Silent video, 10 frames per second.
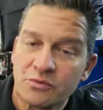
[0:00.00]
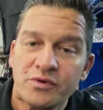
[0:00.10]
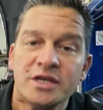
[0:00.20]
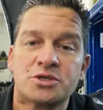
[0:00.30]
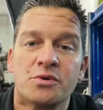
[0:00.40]

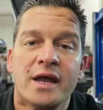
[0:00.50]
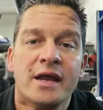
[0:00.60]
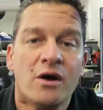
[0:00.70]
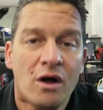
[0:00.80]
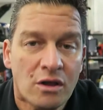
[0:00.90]

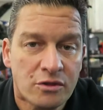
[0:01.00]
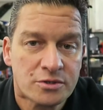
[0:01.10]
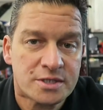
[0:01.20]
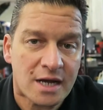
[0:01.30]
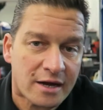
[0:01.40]
retrain all of
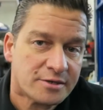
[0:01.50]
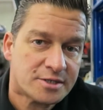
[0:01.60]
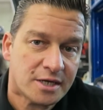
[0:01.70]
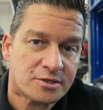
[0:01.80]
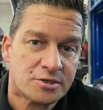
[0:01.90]
those tire
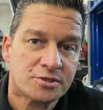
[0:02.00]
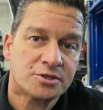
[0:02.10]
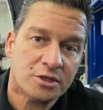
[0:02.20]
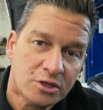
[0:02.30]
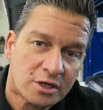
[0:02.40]
sensors
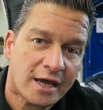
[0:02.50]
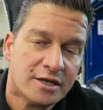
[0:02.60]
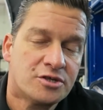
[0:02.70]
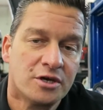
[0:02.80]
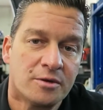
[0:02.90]
to look
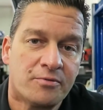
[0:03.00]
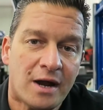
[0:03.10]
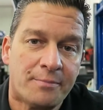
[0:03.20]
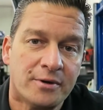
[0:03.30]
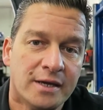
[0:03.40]
at each other
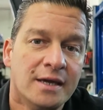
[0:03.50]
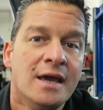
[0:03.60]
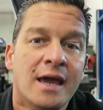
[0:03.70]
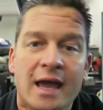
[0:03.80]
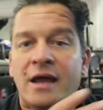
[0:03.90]
properly
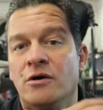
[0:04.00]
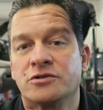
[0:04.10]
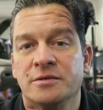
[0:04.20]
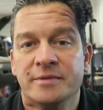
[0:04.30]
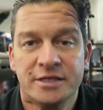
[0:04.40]
and
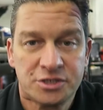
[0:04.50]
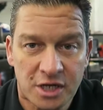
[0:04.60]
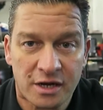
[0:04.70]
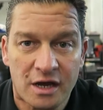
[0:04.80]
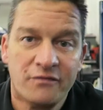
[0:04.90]
ultimately
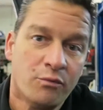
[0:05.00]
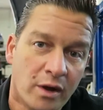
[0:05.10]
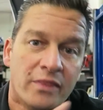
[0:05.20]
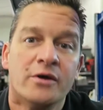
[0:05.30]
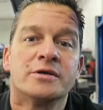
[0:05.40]
shut off
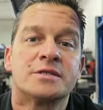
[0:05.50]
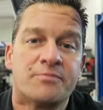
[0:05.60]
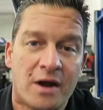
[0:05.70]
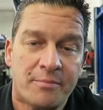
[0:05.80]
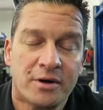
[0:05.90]
when there is the
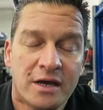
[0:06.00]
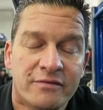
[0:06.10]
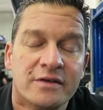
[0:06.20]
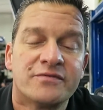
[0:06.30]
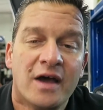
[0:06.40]
proper
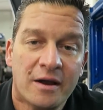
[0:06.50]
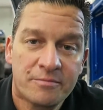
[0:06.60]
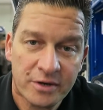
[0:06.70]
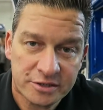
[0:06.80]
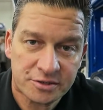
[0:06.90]
level of tire
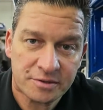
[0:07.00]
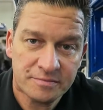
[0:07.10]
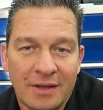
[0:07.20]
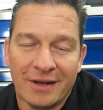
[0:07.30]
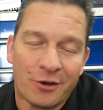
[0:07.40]
pressure.
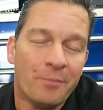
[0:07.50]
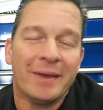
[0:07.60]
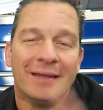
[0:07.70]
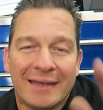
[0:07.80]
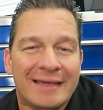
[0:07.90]
Now, don't
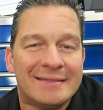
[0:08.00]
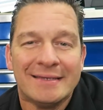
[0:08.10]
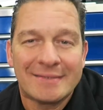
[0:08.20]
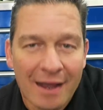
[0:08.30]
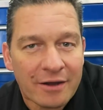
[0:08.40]
be a
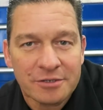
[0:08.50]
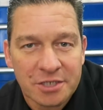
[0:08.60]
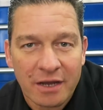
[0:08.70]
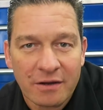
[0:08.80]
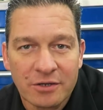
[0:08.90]
lazy tire
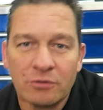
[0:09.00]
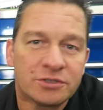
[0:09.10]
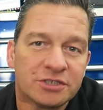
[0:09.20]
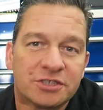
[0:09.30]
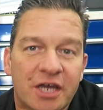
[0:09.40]
checker.
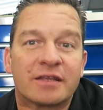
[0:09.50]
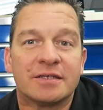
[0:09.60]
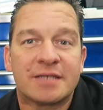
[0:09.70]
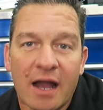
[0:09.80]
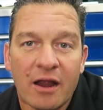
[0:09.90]
Don't just check
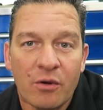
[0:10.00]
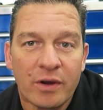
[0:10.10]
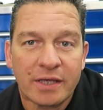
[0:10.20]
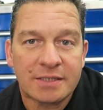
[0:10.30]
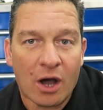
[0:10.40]
the tire
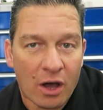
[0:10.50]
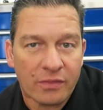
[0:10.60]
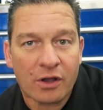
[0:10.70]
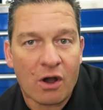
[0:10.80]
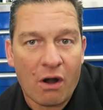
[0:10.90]
when it's
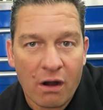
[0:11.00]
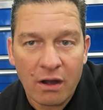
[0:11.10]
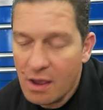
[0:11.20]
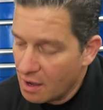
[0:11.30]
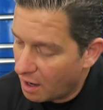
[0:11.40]
on the
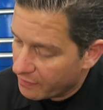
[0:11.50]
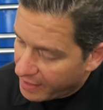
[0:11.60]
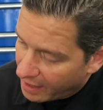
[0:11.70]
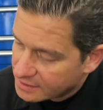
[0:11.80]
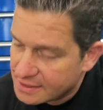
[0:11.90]
car, on
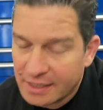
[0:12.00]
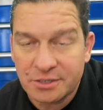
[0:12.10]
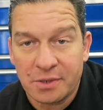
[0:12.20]
the outside